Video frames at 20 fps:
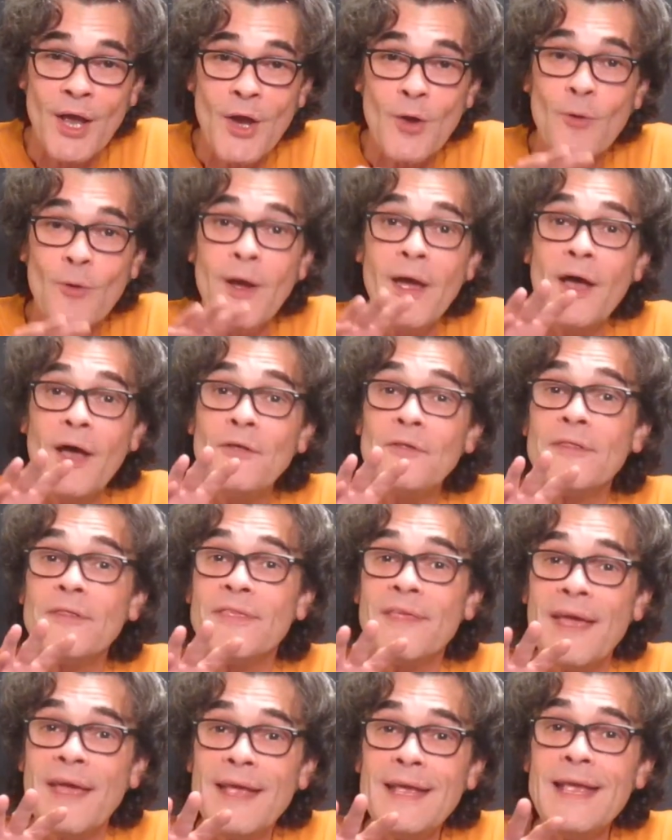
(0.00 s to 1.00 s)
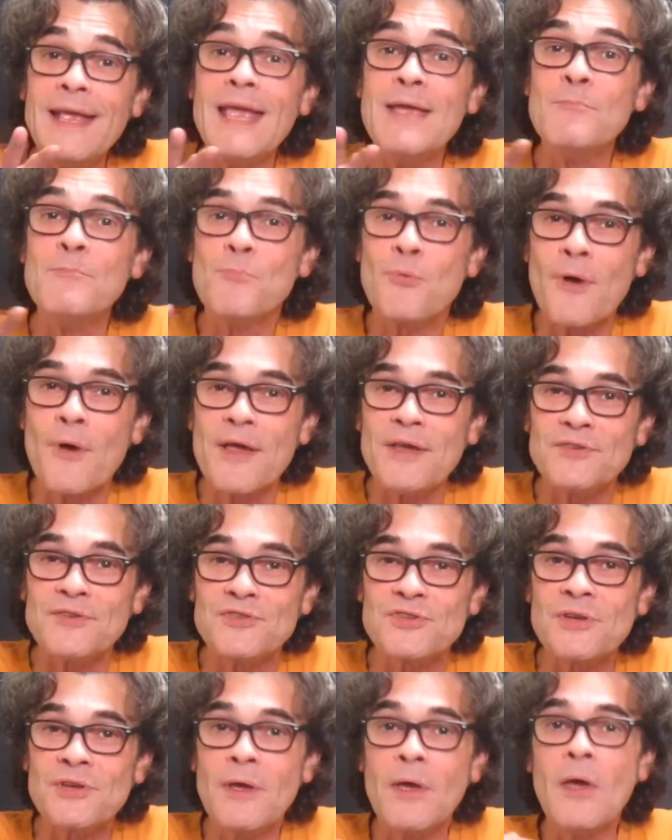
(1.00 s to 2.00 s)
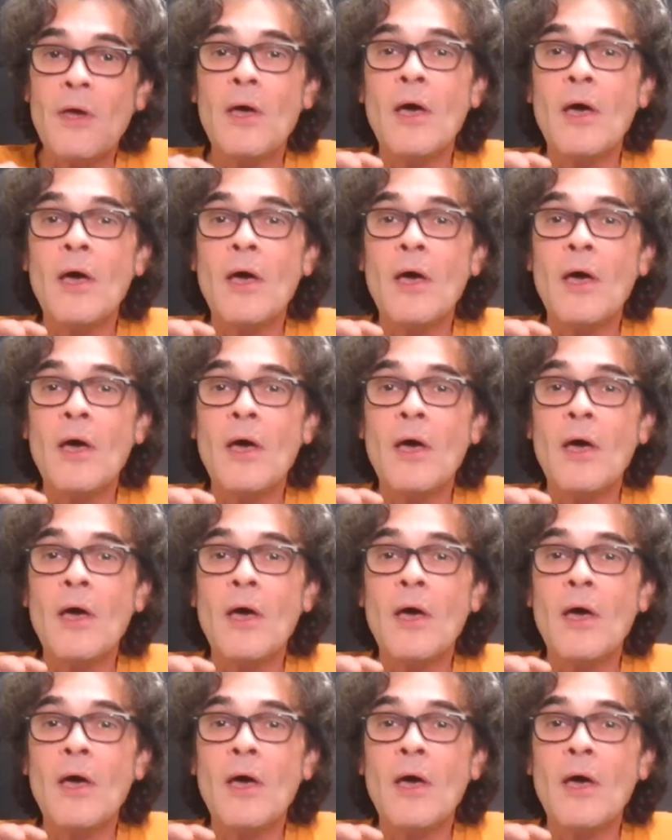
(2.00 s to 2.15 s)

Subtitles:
well, they embrace